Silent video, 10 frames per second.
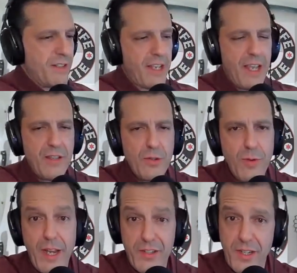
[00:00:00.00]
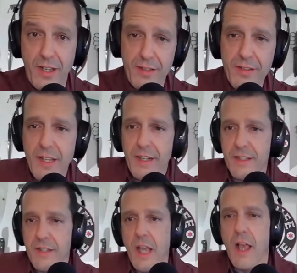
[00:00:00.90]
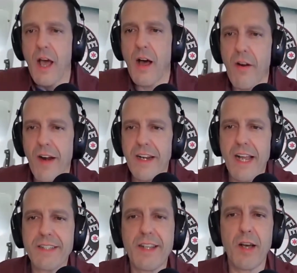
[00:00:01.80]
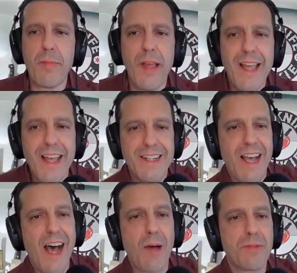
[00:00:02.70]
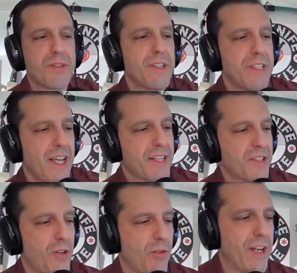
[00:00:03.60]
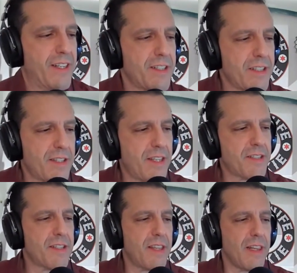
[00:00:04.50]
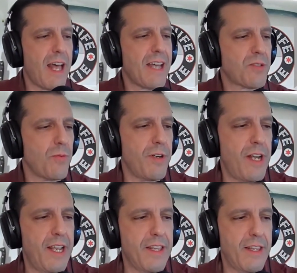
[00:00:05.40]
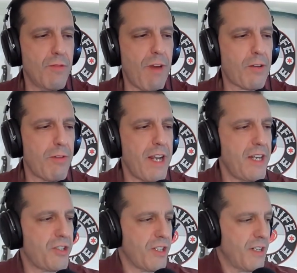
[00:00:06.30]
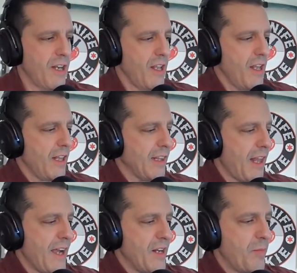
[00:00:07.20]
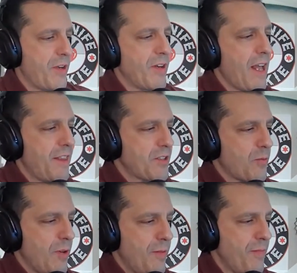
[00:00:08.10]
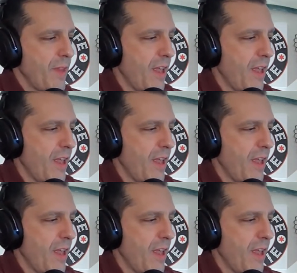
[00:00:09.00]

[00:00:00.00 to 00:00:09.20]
K-U-H-L, that is. All right, next up, Topps Tex Creek. This is the last one in the recreation lineup here. Now, this one,